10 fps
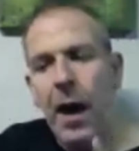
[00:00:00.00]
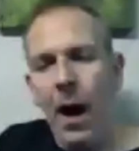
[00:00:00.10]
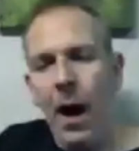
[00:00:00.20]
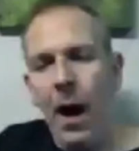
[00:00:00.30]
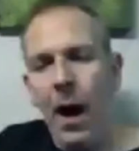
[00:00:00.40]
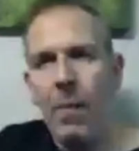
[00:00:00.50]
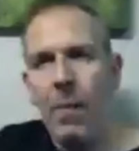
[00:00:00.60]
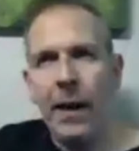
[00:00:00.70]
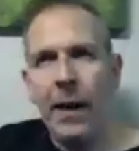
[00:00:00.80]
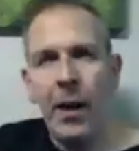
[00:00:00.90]

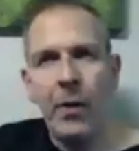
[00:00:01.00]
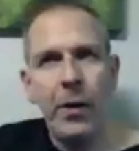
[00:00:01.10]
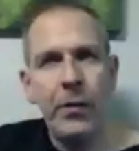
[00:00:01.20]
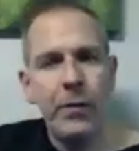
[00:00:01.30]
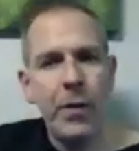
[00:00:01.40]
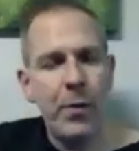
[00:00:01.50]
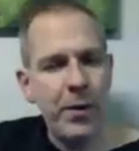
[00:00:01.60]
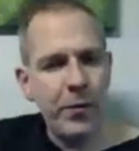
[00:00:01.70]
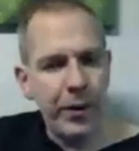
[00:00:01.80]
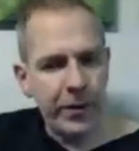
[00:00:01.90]
And I know those of you who are
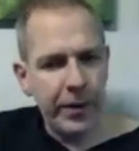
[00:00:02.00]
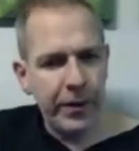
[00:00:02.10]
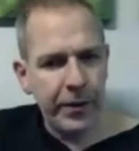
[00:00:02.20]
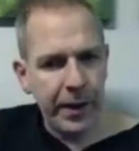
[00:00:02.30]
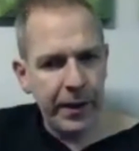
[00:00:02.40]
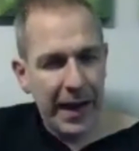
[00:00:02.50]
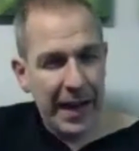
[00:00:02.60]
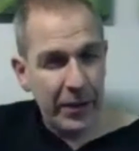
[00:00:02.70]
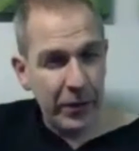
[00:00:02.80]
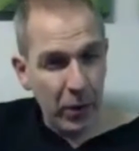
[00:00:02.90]
interested still in the
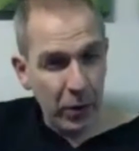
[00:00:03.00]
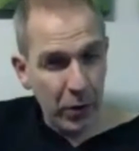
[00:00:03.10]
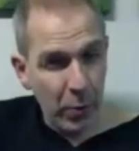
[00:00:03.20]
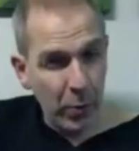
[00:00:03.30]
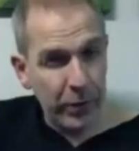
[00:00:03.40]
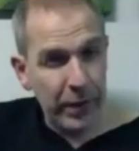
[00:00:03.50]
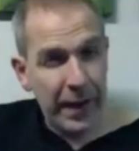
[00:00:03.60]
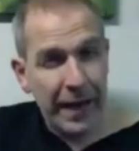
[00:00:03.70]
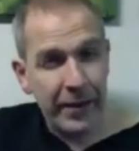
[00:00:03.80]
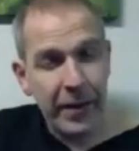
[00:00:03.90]
hands-on course, the
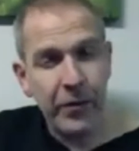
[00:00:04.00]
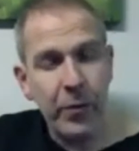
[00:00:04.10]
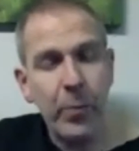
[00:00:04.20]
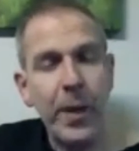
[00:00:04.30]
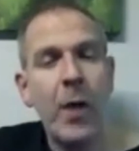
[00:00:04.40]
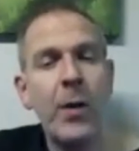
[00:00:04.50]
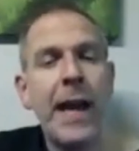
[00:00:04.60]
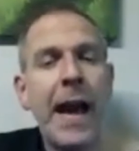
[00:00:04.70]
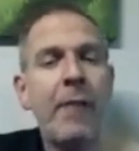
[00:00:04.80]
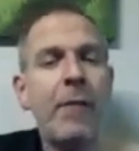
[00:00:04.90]
next session we
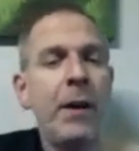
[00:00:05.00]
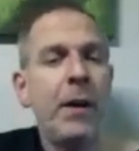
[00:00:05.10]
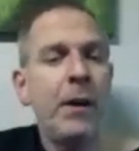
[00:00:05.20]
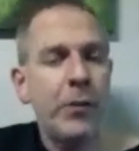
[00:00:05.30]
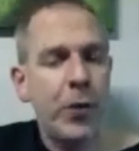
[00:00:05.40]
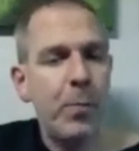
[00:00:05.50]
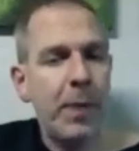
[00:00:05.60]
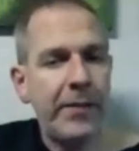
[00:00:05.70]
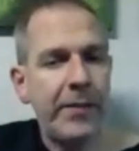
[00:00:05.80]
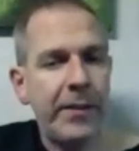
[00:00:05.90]
only have 2
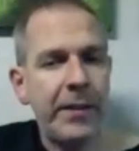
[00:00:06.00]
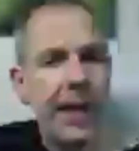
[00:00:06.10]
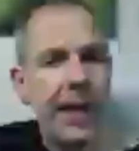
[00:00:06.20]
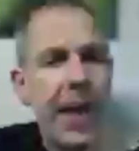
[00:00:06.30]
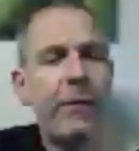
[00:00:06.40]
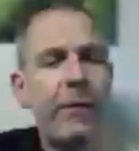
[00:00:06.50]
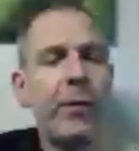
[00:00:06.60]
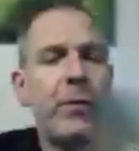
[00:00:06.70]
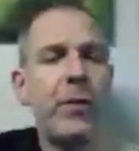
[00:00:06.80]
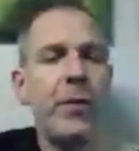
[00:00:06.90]
places left. So
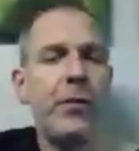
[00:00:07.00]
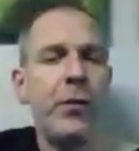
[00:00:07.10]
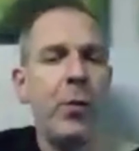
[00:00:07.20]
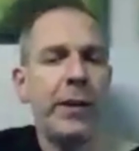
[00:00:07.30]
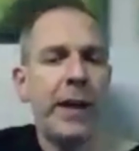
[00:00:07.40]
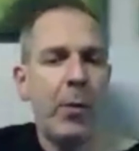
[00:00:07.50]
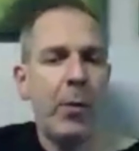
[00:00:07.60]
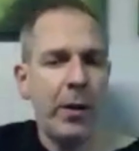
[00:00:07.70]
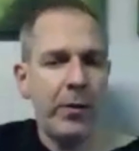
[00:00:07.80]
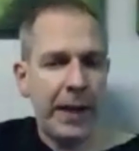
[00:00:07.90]
if you do want to get one
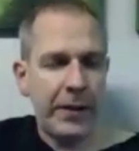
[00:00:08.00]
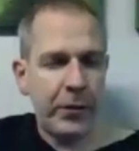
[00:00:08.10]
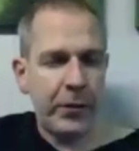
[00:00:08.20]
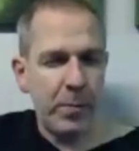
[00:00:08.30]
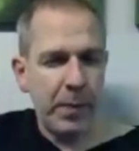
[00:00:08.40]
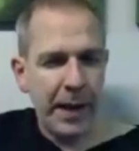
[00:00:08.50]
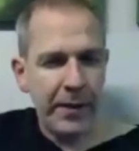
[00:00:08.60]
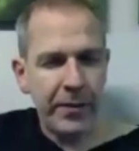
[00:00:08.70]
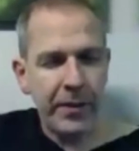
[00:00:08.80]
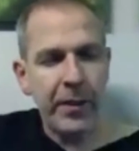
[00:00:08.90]
of those last 2
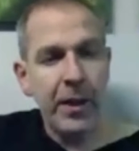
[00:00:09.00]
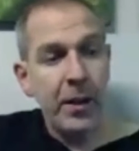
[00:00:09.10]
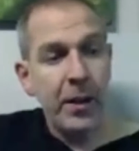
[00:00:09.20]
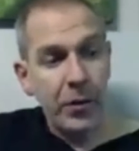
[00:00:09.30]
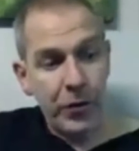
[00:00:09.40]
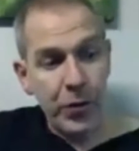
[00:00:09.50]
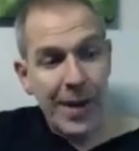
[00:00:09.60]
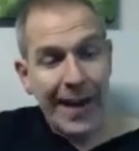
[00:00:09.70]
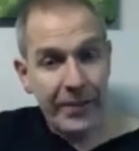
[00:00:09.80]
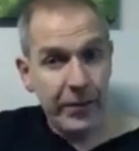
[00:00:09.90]
places, do
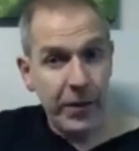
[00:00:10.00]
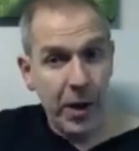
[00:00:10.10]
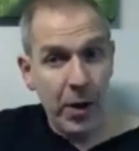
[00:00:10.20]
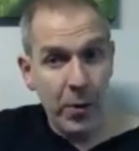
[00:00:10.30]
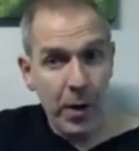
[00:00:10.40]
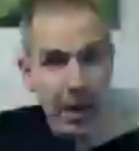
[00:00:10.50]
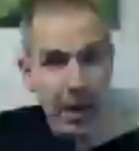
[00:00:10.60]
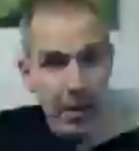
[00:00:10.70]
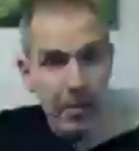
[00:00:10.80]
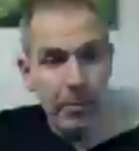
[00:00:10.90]
let us know
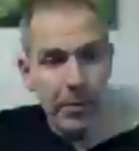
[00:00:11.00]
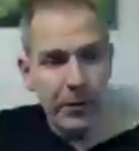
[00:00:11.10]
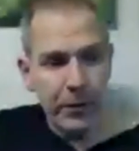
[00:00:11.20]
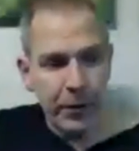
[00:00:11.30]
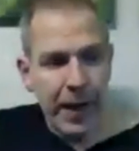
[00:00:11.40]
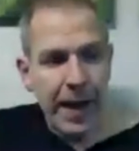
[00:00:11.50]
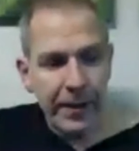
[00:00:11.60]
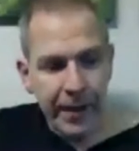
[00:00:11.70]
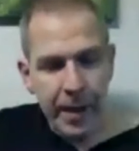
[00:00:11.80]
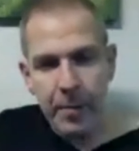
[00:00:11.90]
sort of
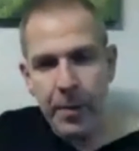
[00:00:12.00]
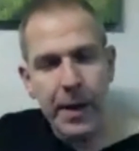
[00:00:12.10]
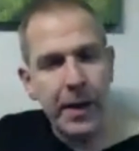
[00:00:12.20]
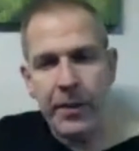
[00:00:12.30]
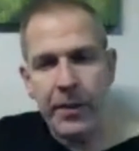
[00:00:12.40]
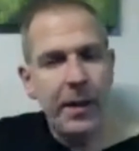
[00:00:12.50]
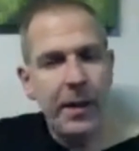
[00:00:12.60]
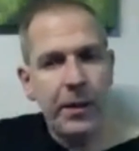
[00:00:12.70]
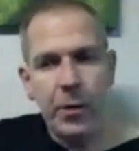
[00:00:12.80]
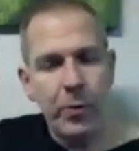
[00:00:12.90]
ASAP, because
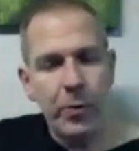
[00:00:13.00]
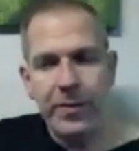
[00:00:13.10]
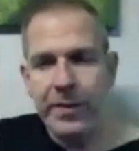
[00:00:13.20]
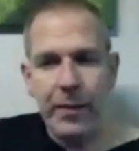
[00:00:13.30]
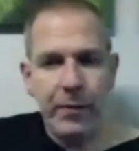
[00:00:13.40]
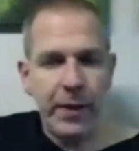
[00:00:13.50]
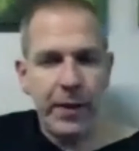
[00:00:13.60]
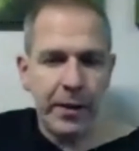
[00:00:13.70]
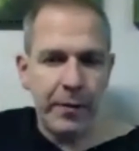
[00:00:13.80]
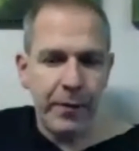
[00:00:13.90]
the course is
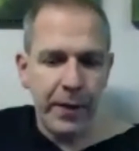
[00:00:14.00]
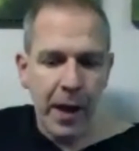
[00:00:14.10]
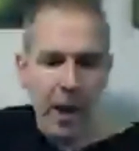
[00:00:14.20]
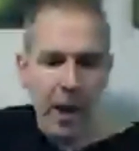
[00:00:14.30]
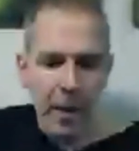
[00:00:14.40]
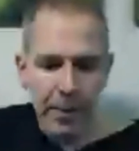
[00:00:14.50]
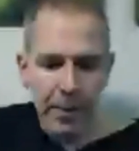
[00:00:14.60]
definitely going to fill up.